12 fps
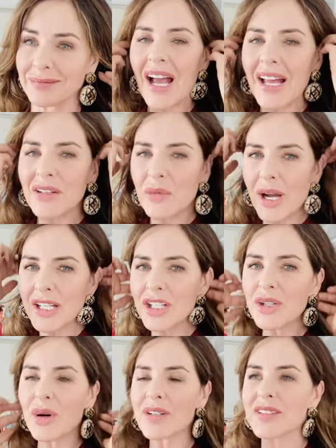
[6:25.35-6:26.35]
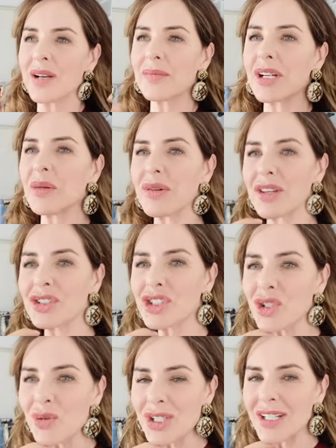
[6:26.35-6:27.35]
And when you are somebody with a
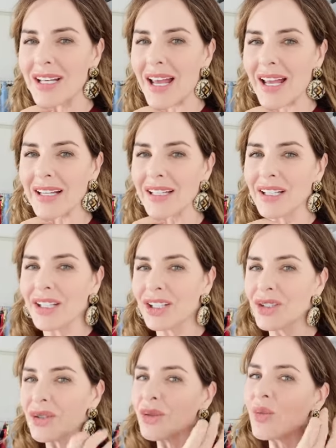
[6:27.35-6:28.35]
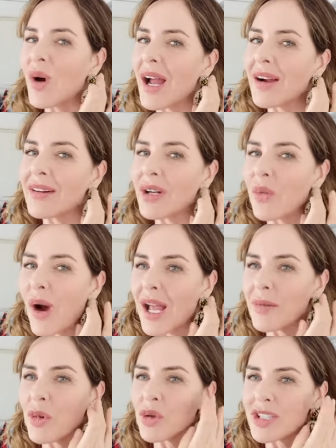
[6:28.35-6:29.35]
shorter neck, you can wear in a way
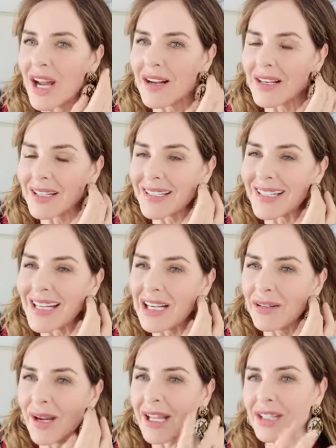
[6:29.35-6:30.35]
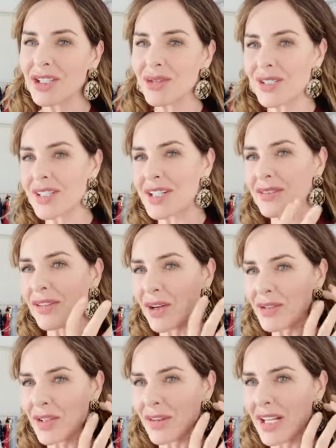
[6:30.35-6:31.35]
a more delicate earring, and you can see the
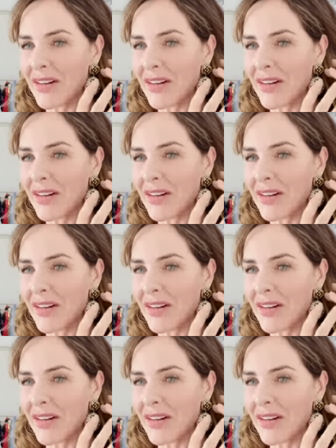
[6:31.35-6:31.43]
focus on the